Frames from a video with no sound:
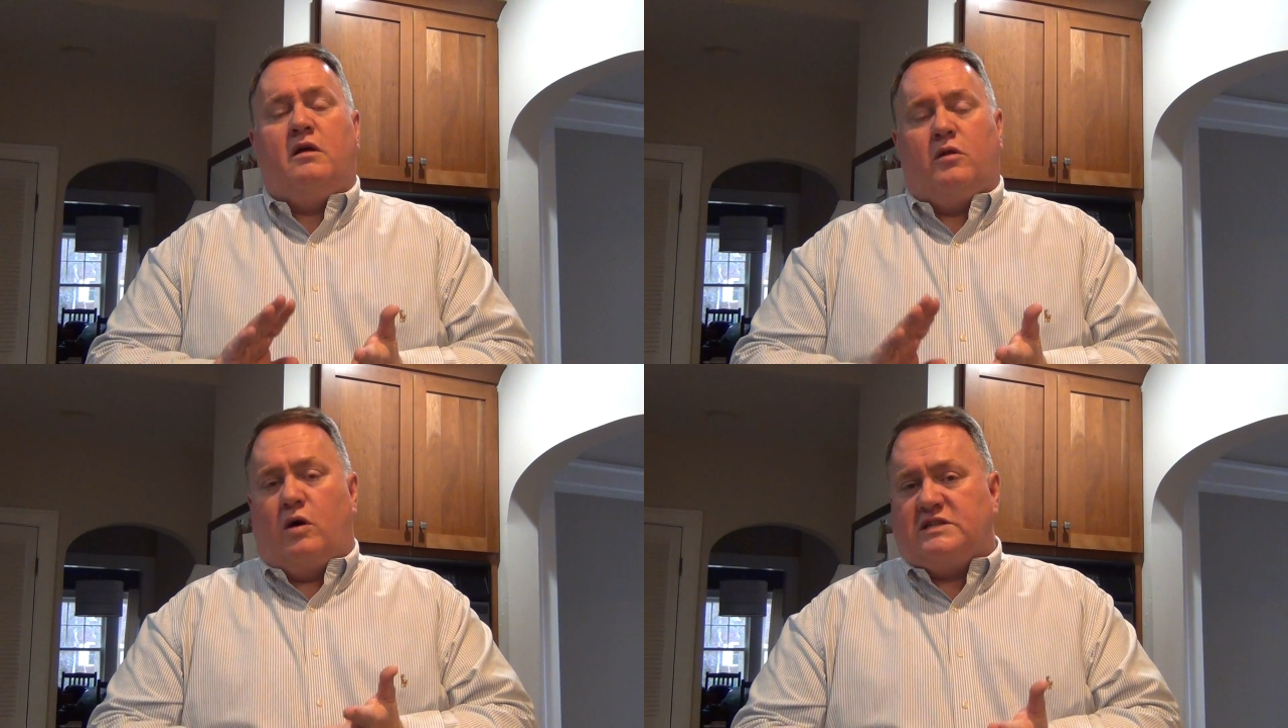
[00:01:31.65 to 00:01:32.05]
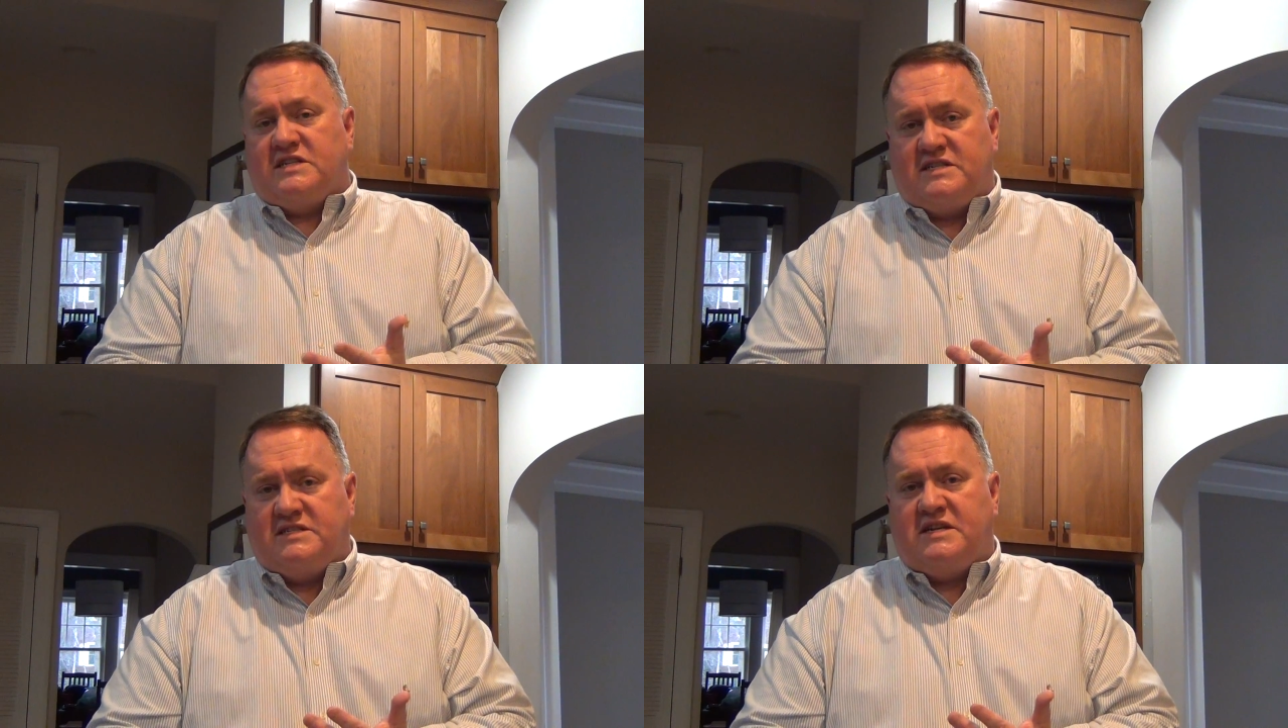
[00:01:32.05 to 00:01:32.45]
loss of
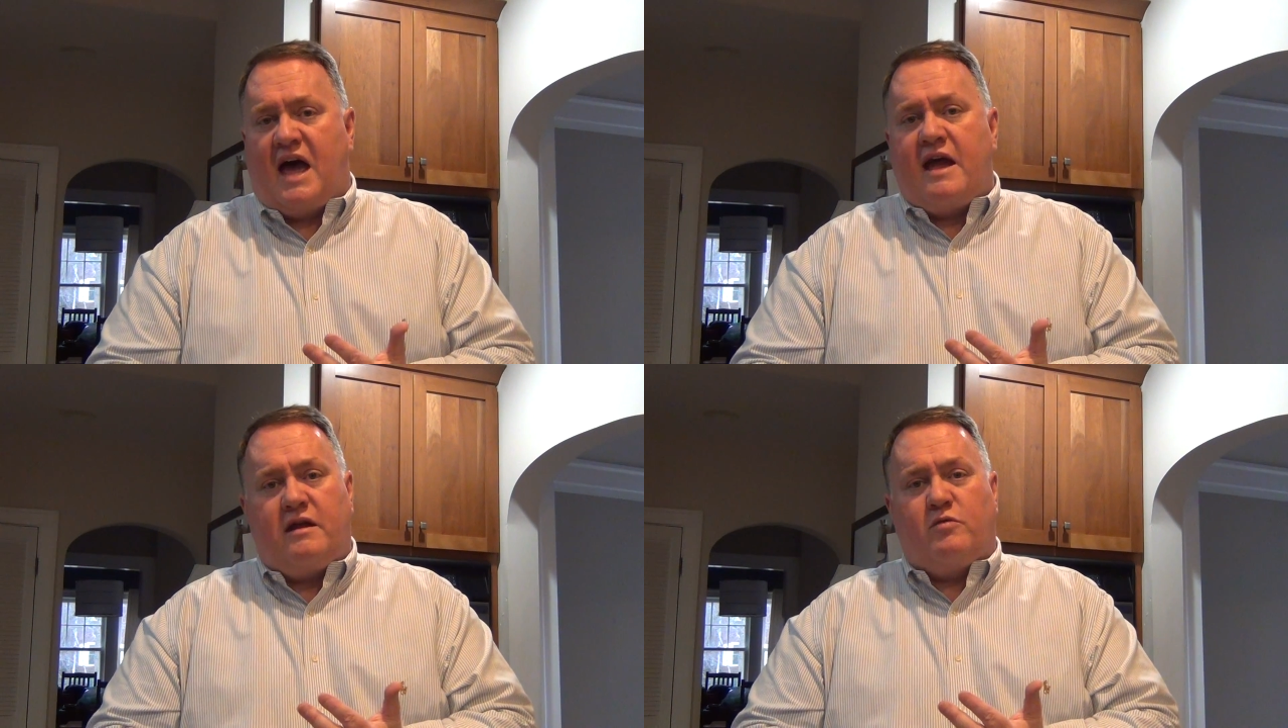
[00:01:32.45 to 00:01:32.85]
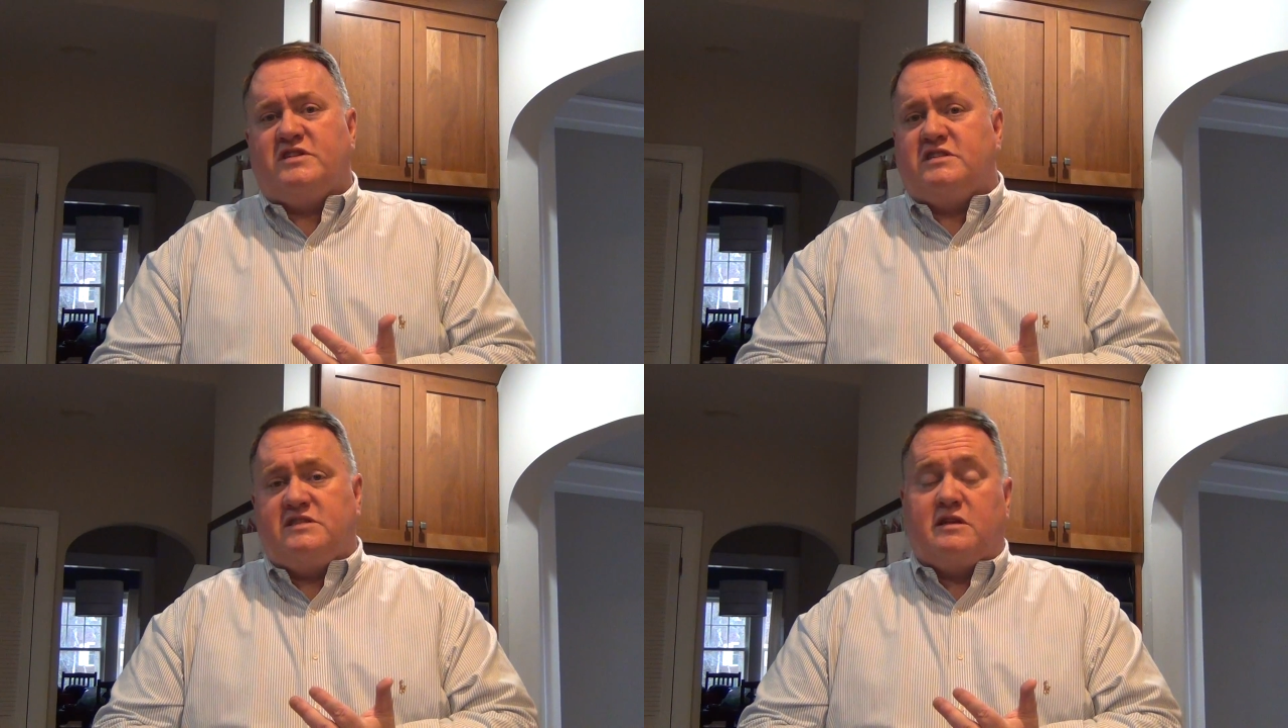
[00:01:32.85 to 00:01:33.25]
society,
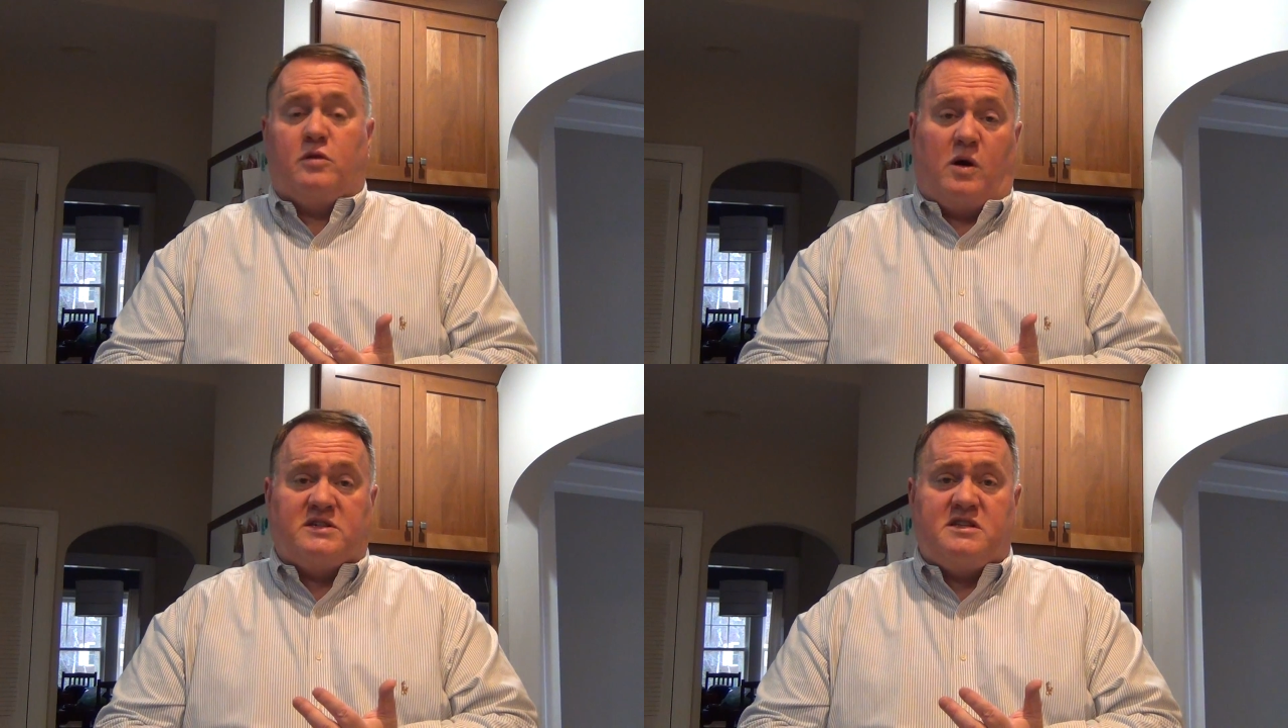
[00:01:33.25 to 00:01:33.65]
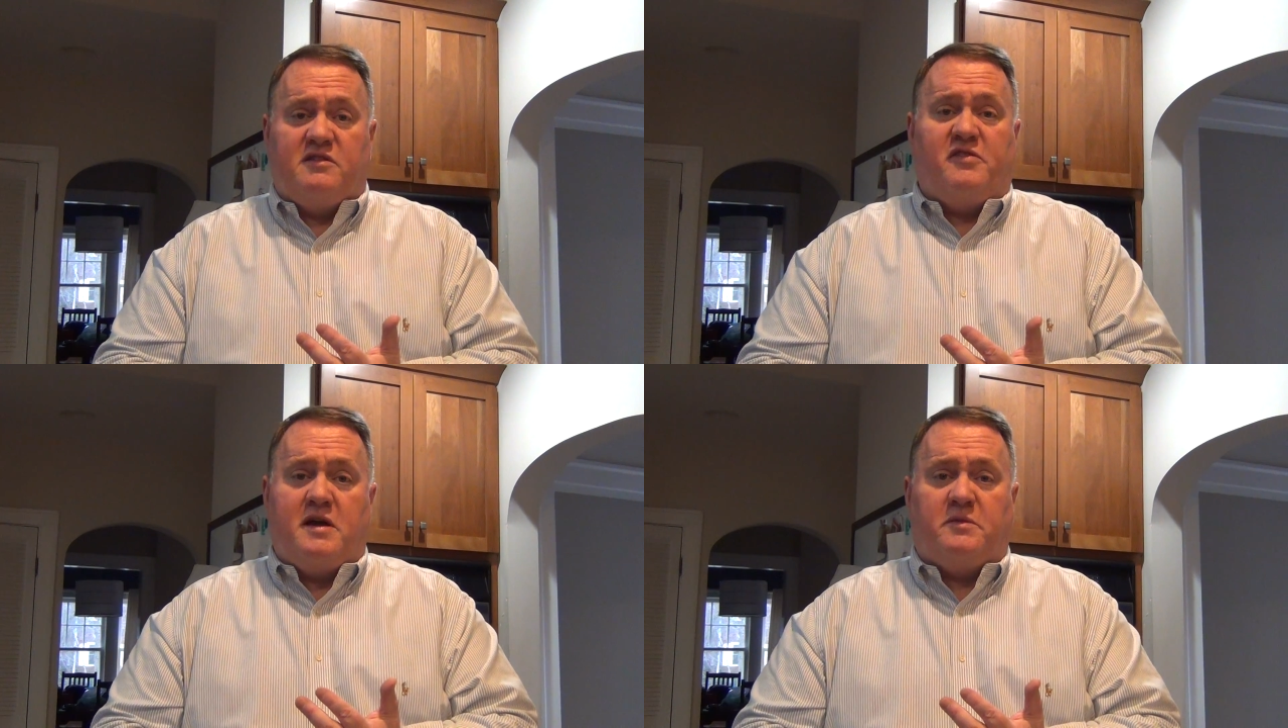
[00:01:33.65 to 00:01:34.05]
which is the loss of the
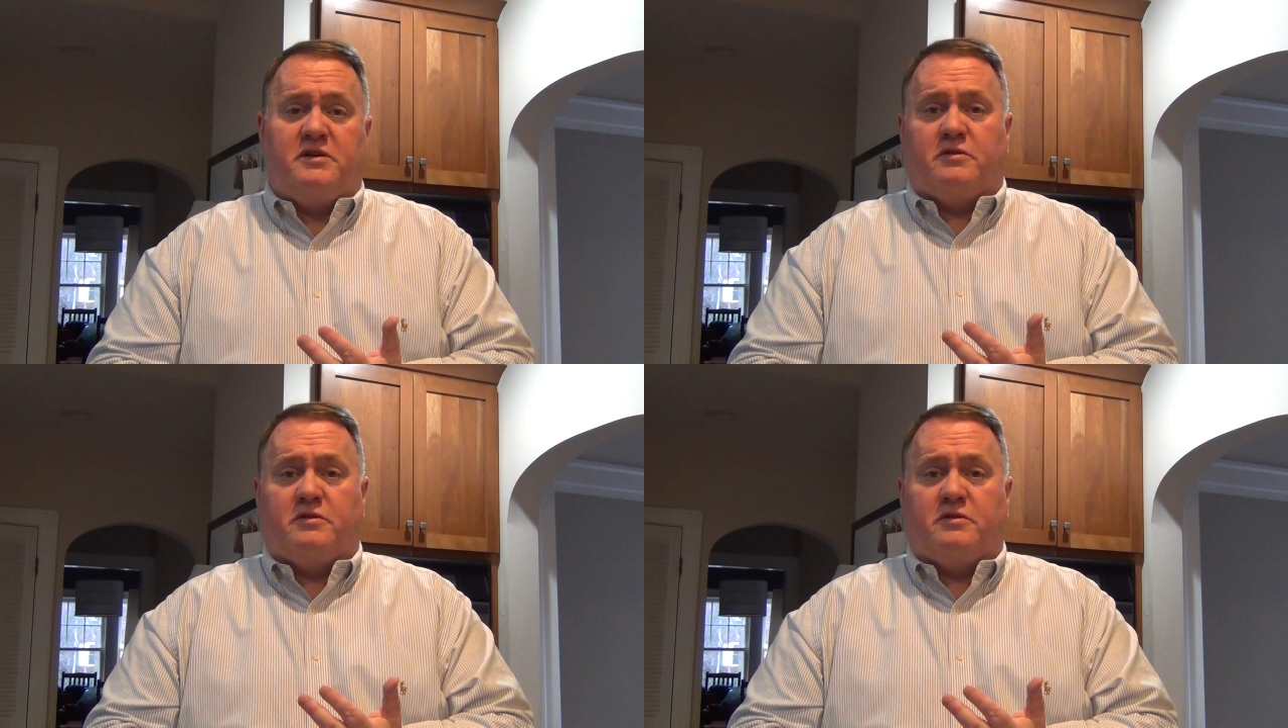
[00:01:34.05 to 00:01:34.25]
family